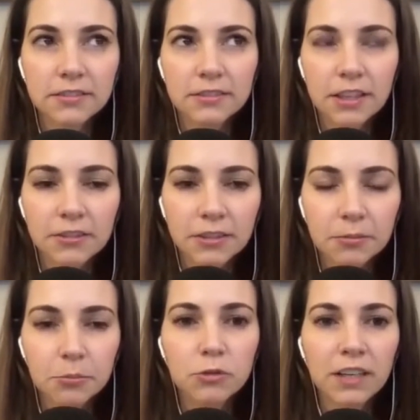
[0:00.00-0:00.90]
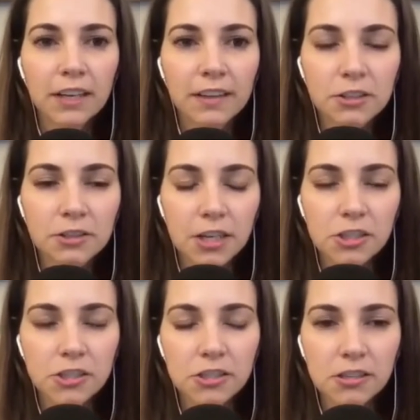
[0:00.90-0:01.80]
I don't know, moving in that
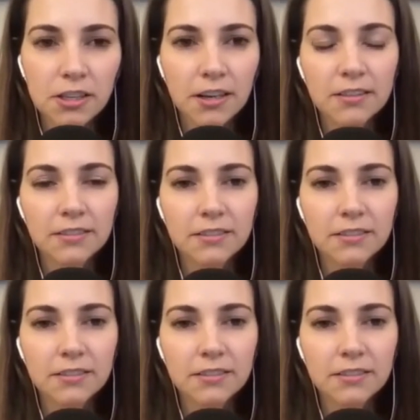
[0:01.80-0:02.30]
direction just yet?